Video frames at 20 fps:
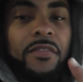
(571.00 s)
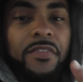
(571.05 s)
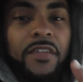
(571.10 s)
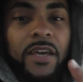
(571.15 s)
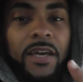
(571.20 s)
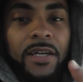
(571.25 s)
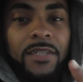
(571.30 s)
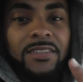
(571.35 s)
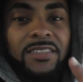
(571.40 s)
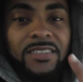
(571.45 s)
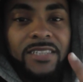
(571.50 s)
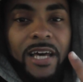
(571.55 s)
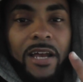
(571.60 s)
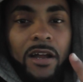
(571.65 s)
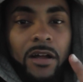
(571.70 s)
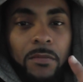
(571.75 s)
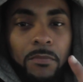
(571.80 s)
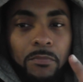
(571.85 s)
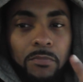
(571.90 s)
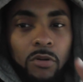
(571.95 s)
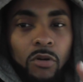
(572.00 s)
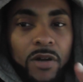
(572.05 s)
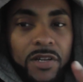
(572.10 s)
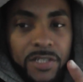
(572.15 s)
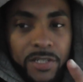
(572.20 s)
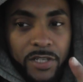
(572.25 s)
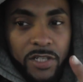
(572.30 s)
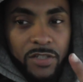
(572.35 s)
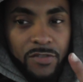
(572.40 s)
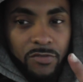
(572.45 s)
things that are
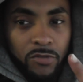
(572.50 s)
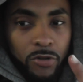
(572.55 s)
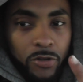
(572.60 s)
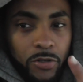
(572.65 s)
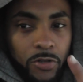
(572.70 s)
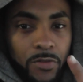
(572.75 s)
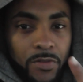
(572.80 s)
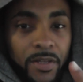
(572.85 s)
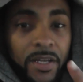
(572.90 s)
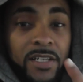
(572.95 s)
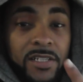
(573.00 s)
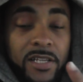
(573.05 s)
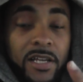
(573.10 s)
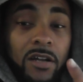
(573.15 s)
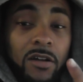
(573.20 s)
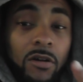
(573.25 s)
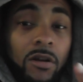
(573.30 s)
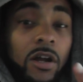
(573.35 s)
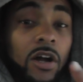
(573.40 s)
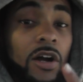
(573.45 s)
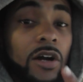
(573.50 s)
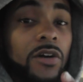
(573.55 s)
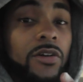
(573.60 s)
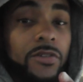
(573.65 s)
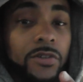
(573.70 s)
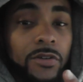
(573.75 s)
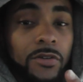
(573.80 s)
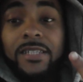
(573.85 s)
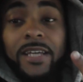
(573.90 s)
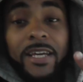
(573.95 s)
poisonous for you, things that are going to hurt
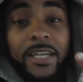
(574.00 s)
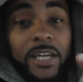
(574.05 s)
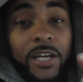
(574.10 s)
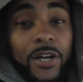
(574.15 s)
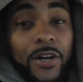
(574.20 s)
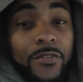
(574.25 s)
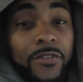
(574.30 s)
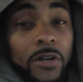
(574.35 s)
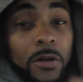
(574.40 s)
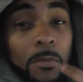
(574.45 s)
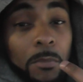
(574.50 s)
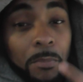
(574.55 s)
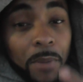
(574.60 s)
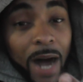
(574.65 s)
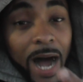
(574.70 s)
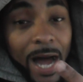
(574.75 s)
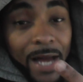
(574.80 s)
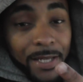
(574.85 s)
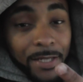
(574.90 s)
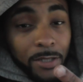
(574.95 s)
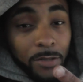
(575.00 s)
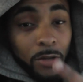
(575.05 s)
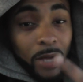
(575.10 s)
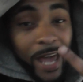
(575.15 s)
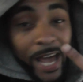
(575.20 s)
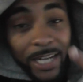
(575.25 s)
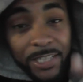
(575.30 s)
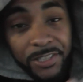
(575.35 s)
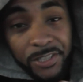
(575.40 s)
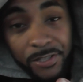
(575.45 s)
you. Take care of your body.
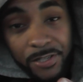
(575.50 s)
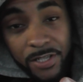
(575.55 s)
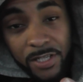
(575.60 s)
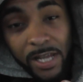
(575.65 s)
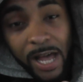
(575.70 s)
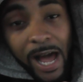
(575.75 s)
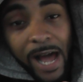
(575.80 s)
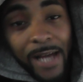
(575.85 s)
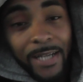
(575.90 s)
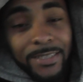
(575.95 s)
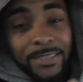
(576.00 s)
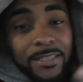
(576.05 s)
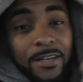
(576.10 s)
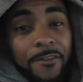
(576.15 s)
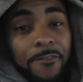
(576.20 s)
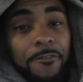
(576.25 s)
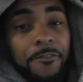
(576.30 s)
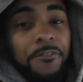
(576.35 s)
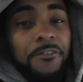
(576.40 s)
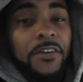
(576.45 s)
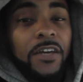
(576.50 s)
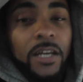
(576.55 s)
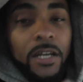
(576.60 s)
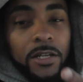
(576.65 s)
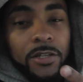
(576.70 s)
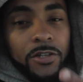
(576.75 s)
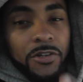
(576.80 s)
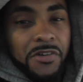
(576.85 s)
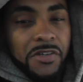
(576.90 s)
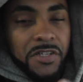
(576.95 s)
Exercise,
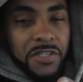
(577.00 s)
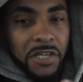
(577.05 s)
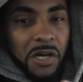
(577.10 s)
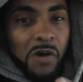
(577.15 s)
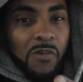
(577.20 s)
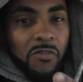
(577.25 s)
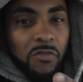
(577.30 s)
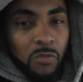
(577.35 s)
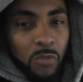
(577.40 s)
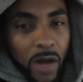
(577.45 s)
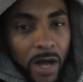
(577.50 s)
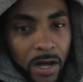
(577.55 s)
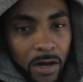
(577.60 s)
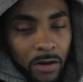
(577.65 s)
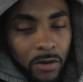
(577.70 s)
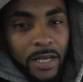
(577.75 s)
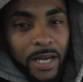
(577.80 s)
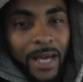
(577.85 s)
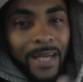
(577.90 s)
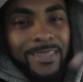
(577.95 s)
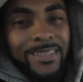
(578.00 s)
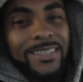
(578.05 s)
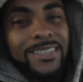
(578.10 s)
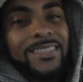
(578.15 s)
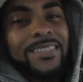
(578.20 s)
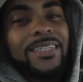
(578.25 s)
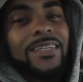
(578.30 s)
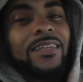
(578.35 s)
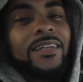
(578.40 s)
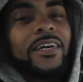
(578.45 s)
feed yourself well, and
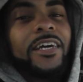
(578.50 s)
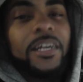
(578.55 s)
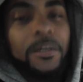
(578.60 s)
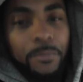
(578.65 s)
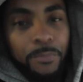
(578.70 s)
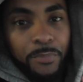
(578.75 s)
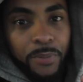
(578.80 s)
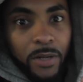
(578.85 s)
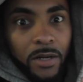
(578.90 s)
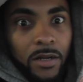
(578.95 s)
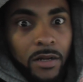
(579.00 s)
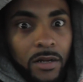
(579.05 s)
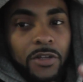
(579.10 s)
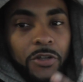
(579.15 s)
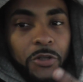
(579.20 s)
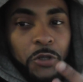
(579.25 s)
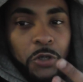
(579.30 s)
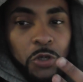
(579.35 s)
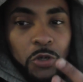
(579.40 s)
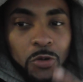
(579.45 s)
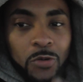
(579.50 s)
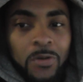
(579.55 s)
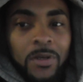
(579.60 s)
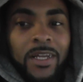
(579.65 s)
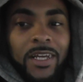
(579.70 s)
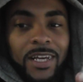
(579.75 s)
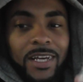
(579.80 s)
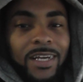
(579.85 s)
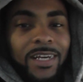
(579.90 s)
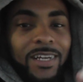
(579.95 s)
sleep You
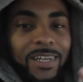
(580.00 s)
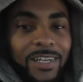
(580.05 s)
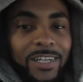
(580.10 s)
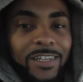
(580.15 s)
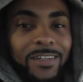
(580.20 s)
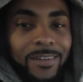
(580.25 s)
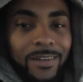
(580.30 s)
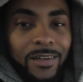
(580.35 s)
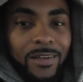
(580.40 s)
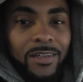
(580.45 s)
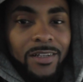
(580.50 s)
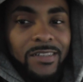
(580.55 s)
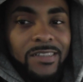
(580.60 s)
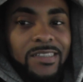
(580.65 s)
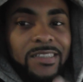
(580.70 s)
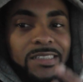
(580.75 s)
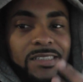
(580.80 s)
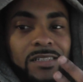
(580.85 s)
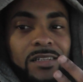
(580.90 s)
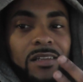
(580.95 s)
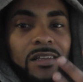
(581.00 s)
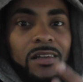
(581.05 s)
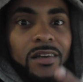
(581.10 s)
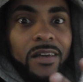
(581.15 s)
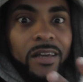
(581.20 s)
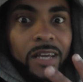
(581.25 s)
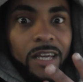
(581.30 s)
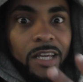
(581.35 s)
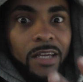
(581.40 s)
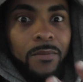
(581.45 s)
need
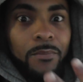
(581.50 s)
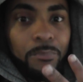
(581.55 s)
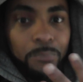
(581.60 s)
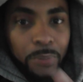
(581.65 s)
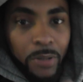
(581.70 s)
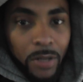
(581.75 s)
sleep.